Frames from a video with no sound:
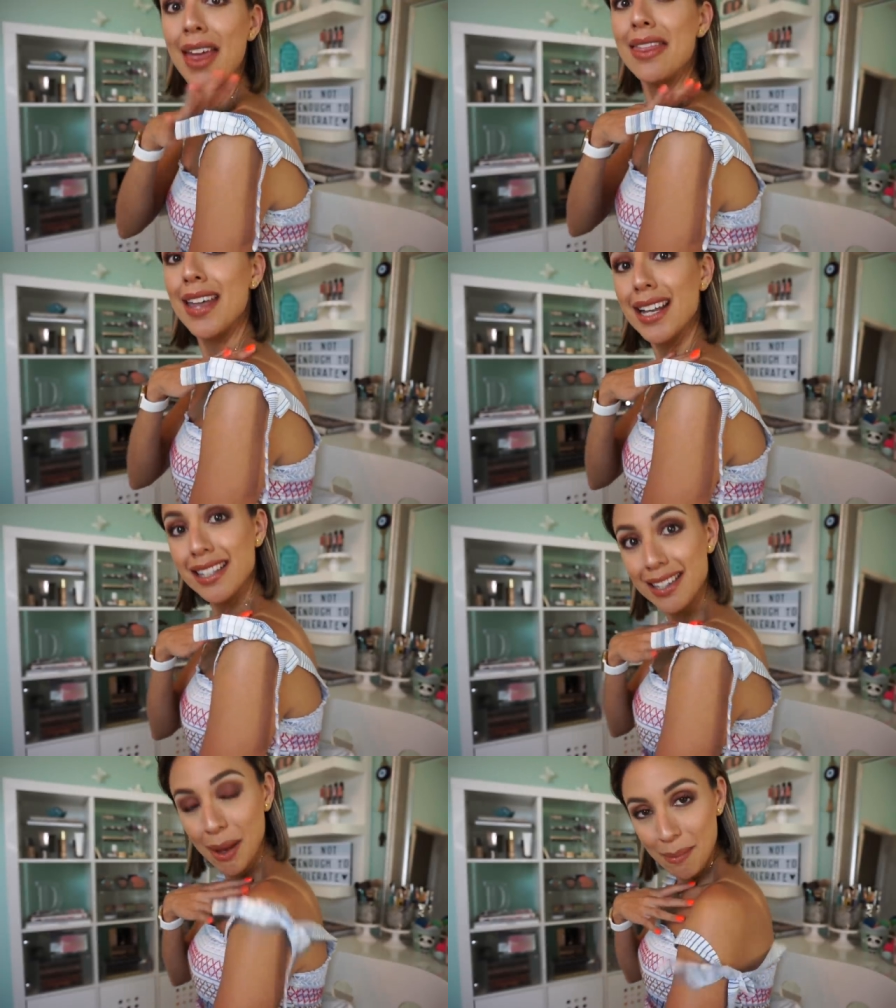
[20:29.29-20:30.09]

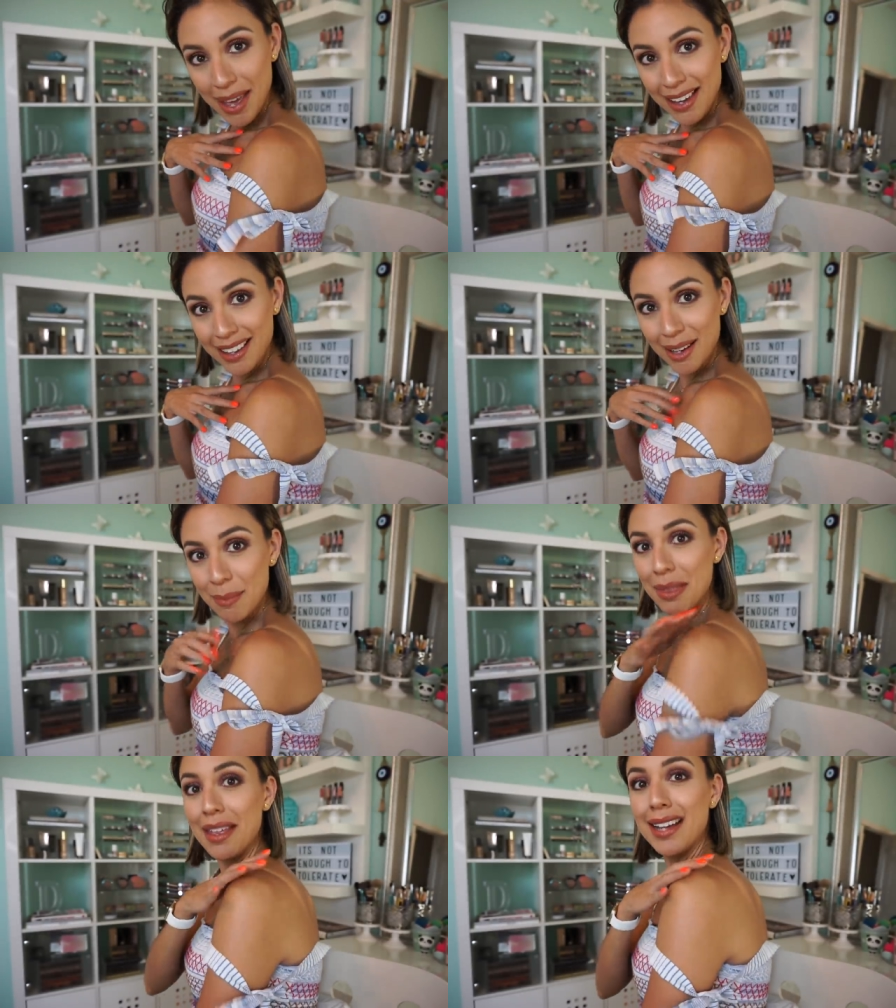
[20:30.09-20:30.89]
That's not
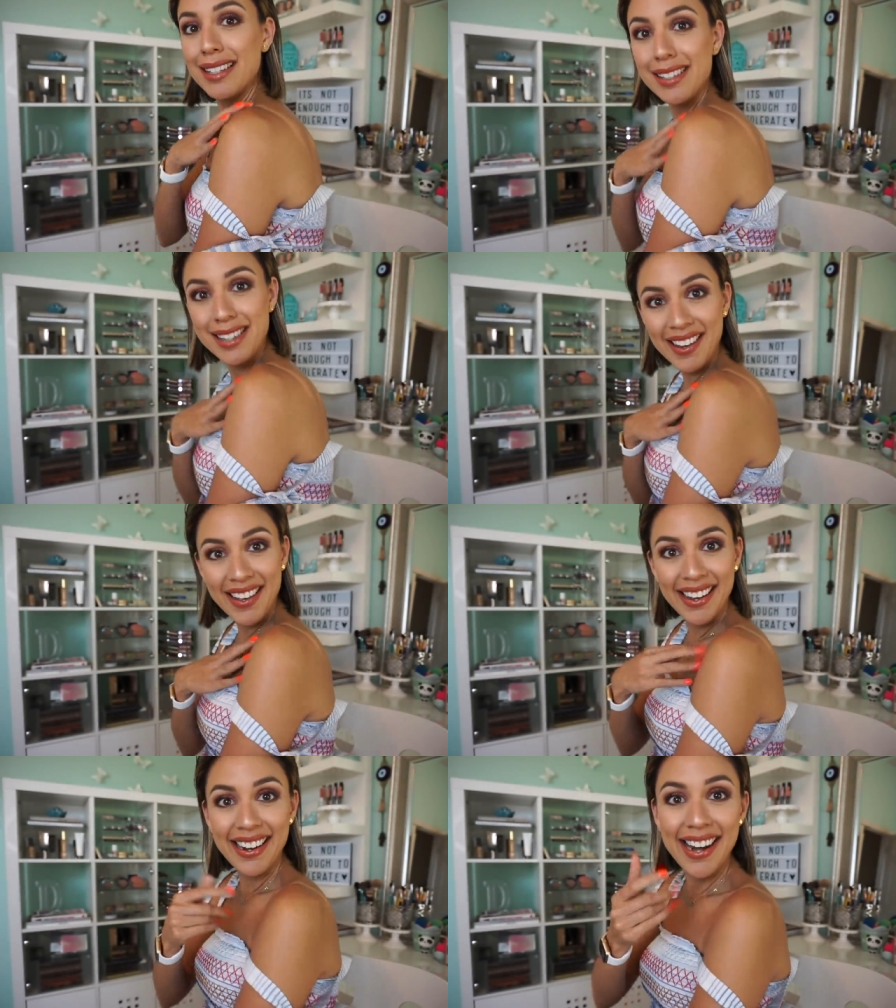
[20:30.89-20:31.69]
makeup. That's a
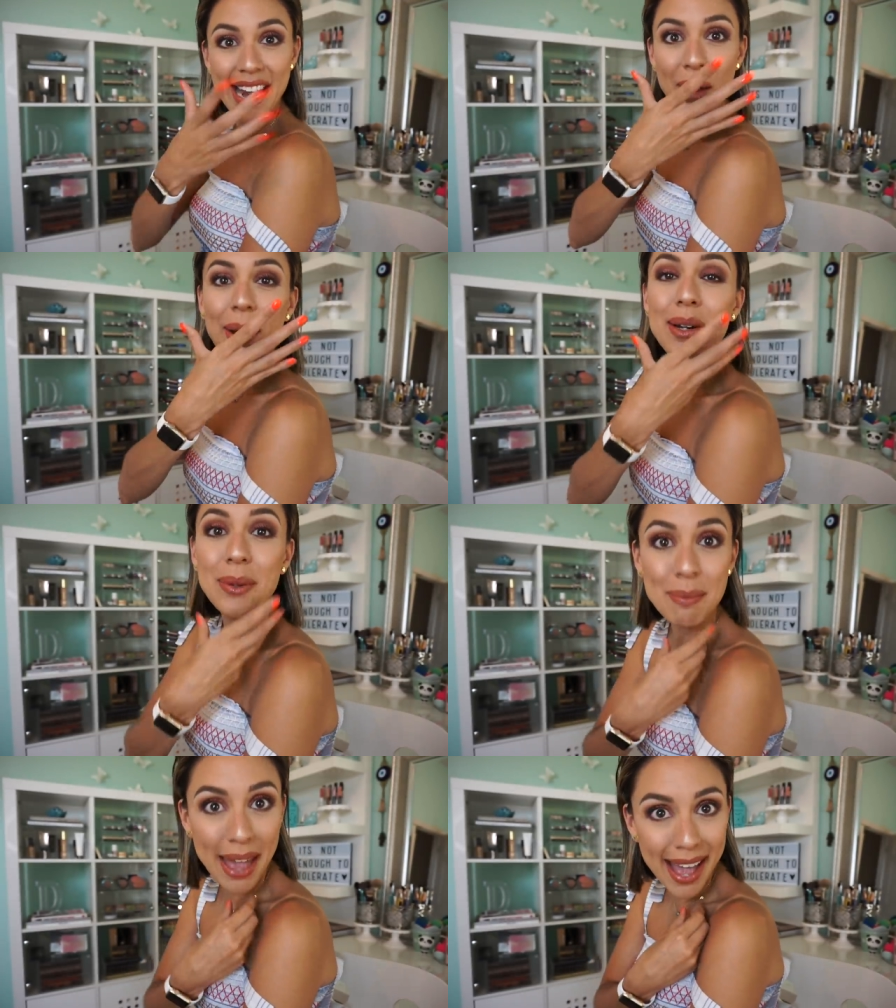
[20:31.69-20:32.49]
tan. Now I
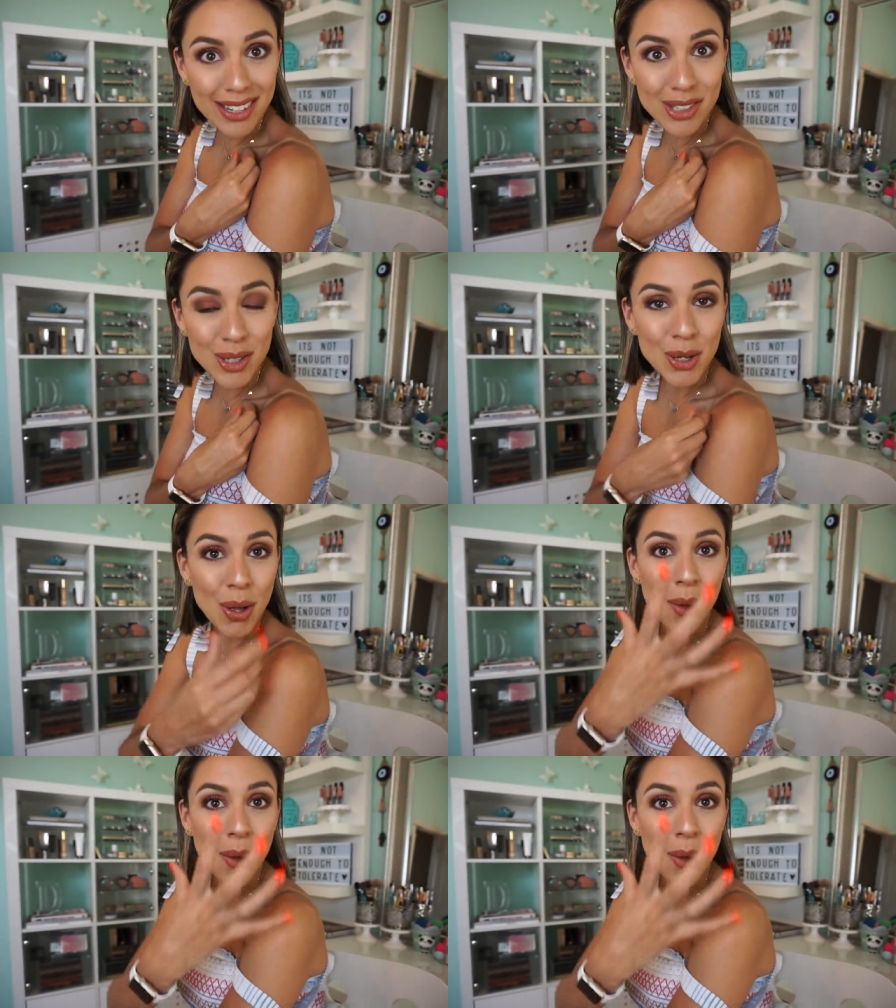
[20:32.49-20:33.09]
don't match.